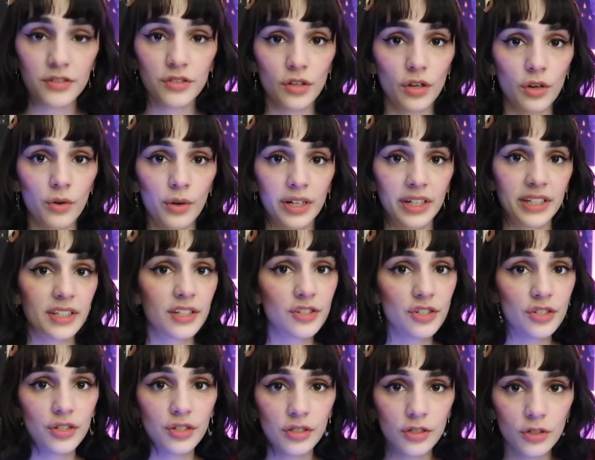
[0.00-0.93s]
So in
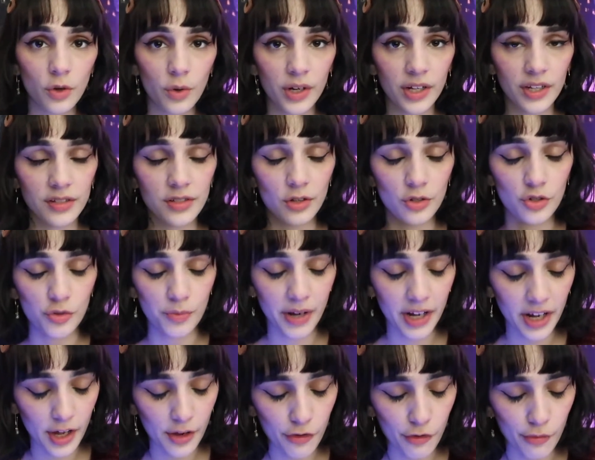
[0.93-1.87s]
addition to quitting social
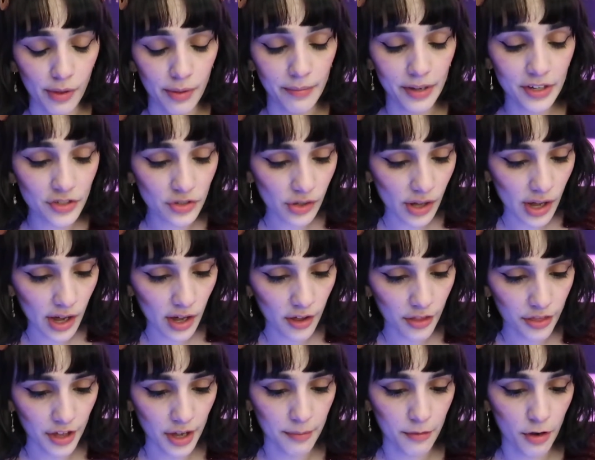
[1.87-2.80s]
media for my mental
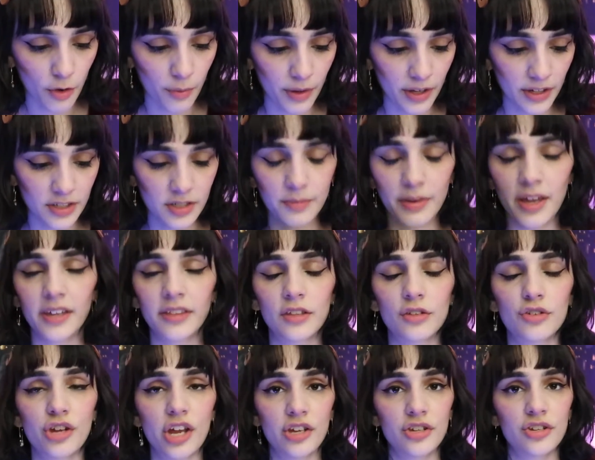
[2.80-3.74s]
health, I'm hoping to make
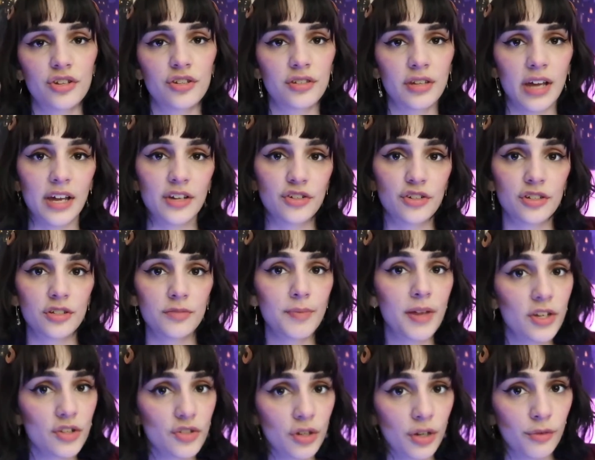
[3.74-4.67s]
the changes I just
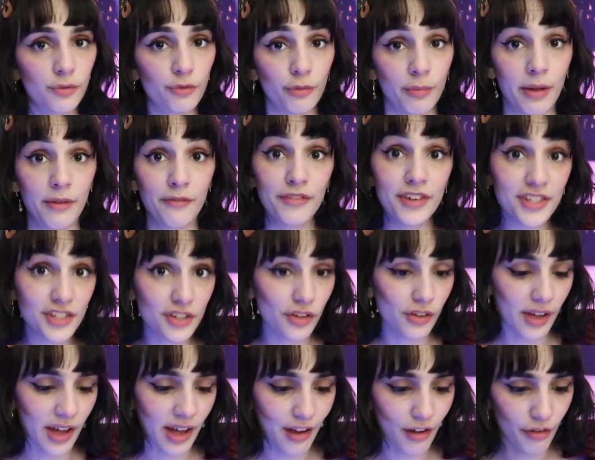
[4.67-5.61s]
mentioned for my
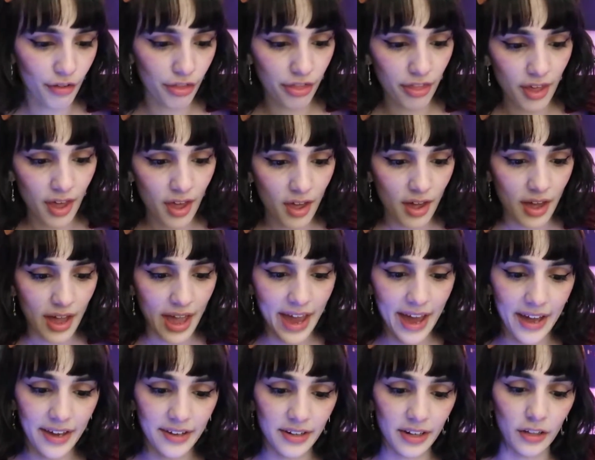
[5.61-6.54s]
physical health,
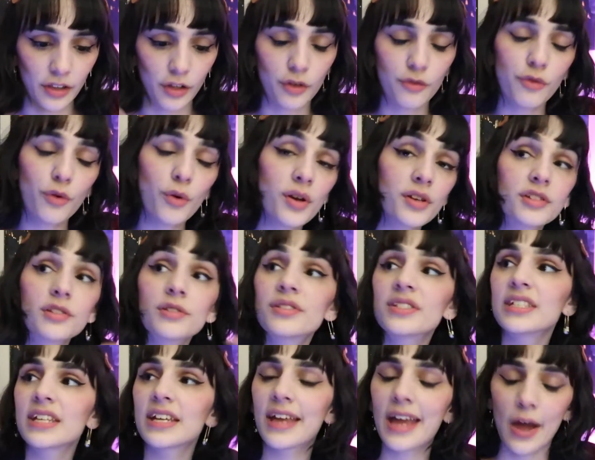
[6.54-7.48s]
and I look forward to
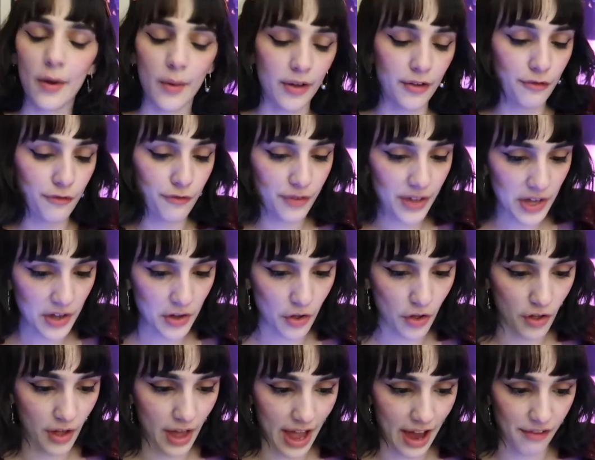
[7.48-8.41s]
seeing how I
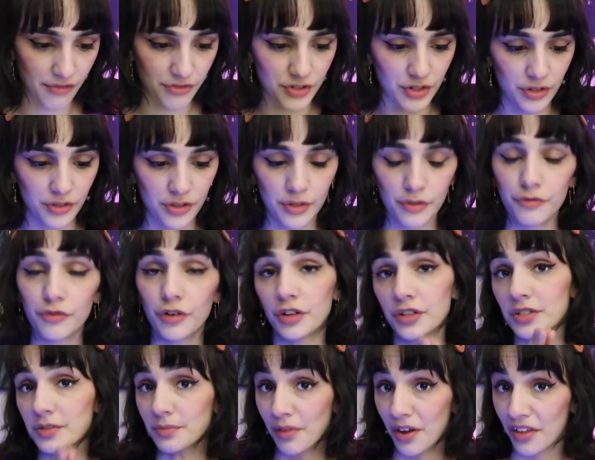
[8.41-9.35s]
feel after the
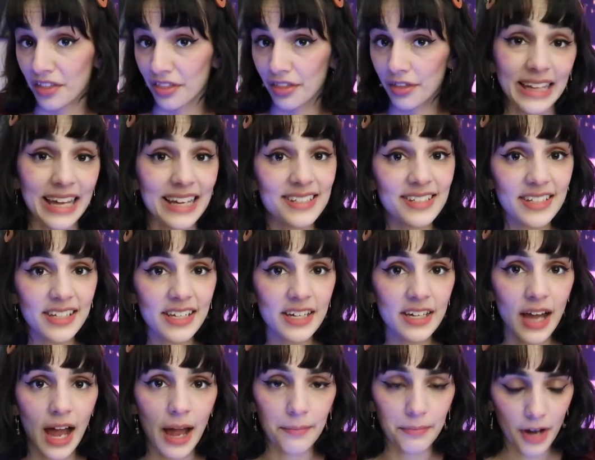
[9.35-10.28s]
first month.
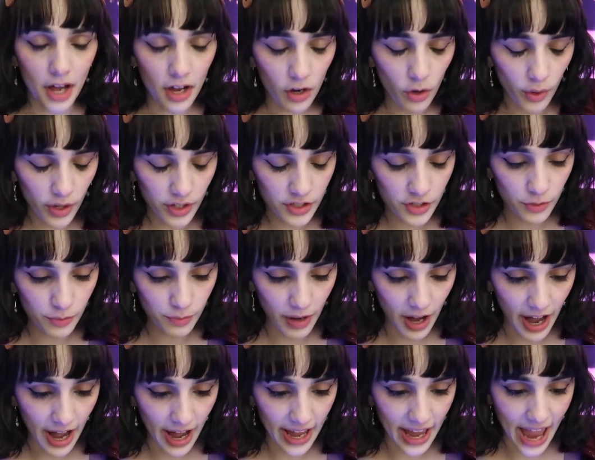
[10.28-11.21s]
Lastly, I'm not going to
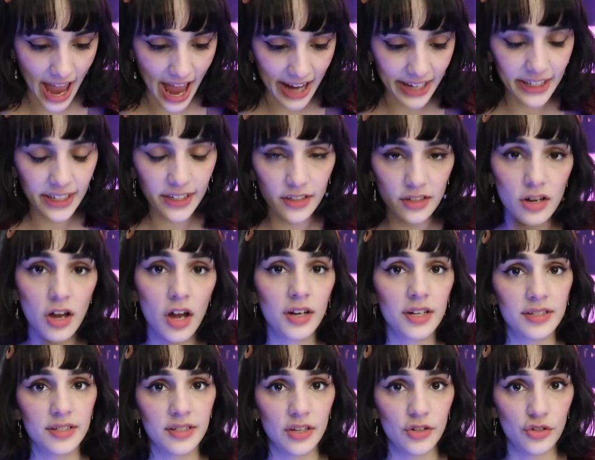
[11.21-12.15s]
buy any
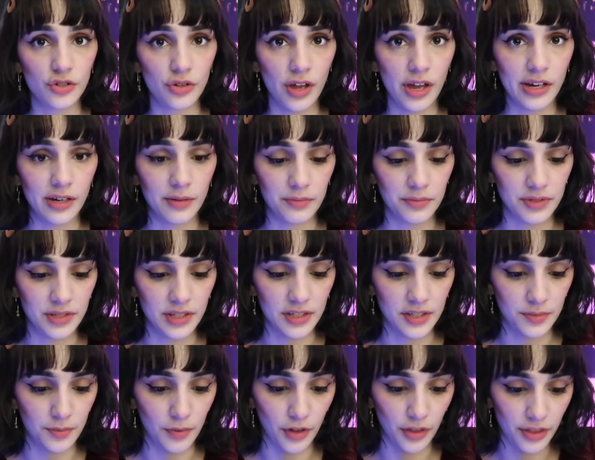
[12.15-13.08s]
non-essential items
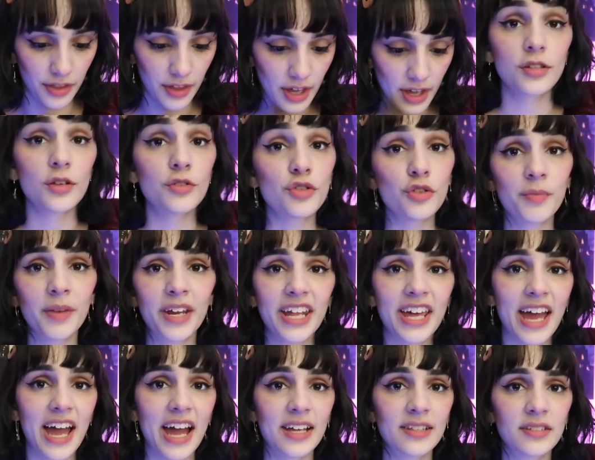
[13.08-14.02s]
this month. Social
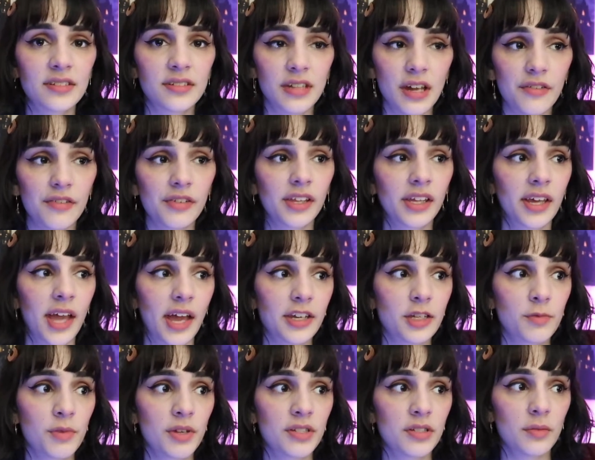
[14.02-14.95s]
media ads definitely
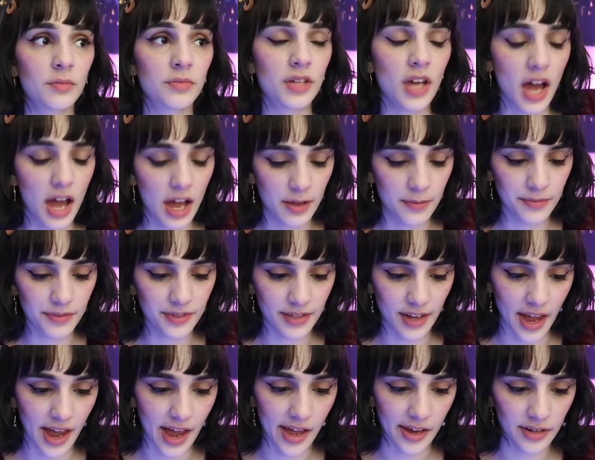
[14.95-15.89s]
get to me sometimes,
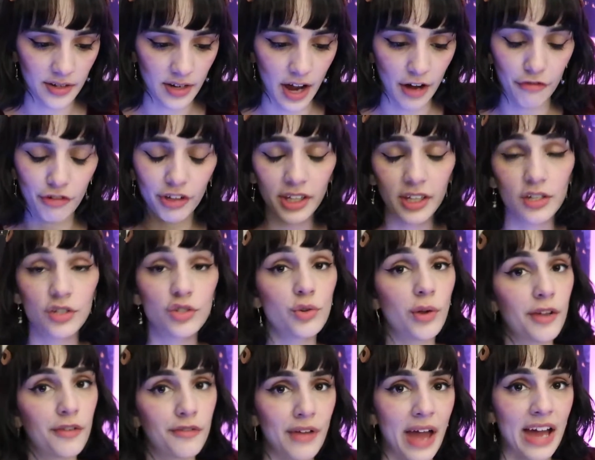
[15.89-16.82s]
and I really
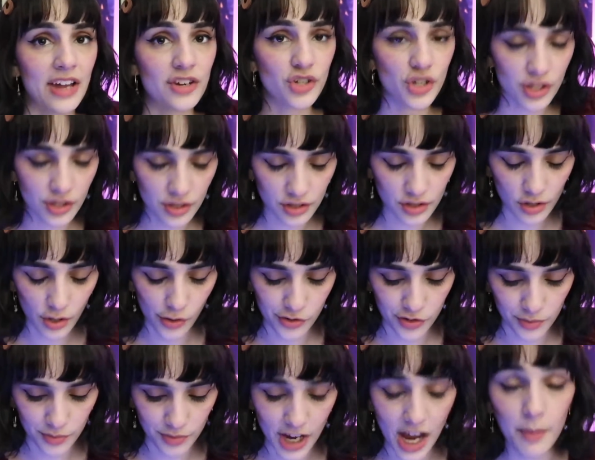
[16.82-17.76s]
enjoy fashion, so
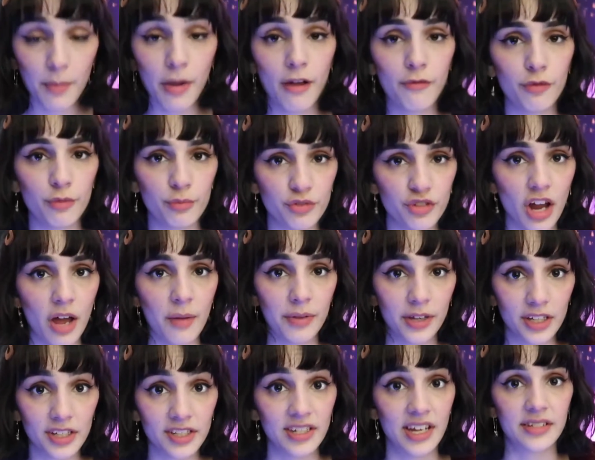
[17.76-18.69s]
some time off from
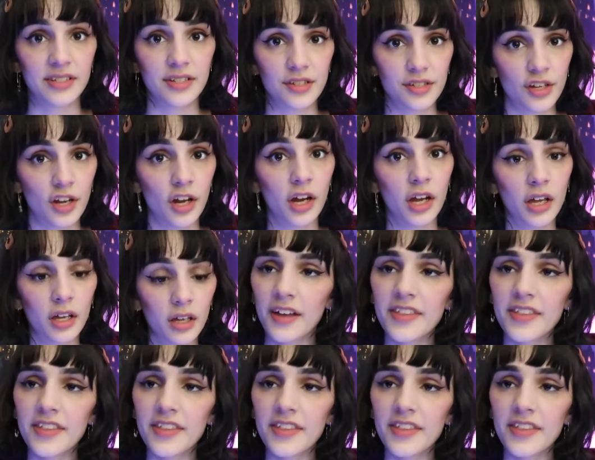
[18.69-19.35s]
shopping is necessary.